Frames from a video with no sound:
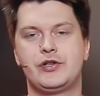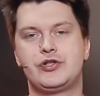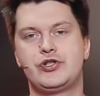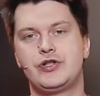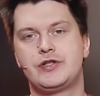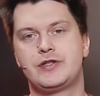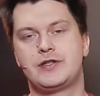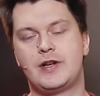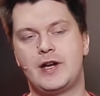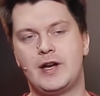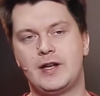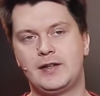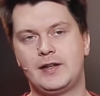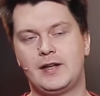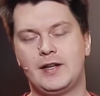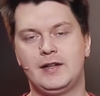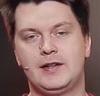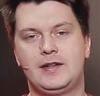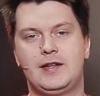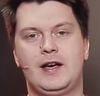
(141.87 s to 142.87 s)
Gist can
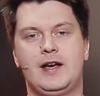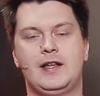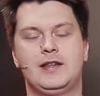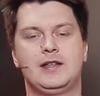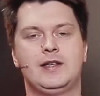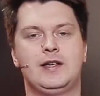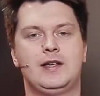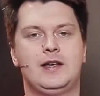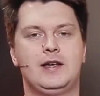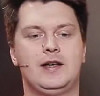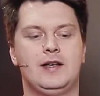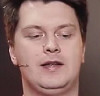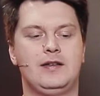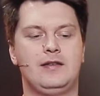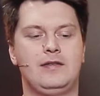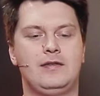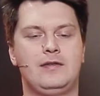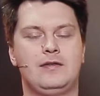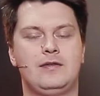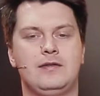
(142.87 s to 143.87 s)
contain
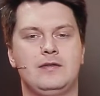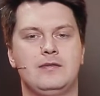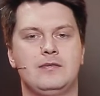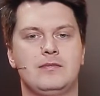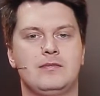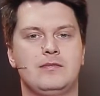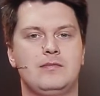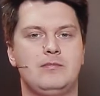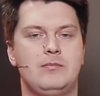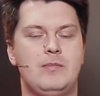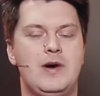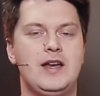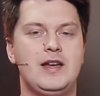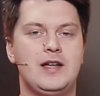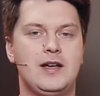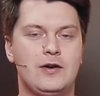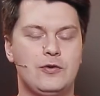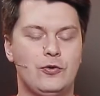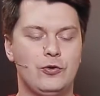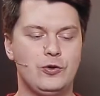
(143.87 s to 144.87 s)

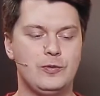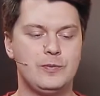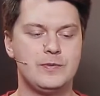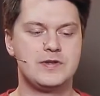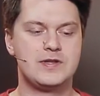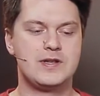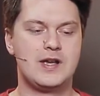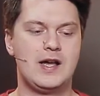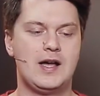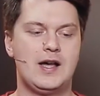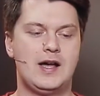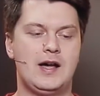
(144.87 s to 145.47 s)
many columns,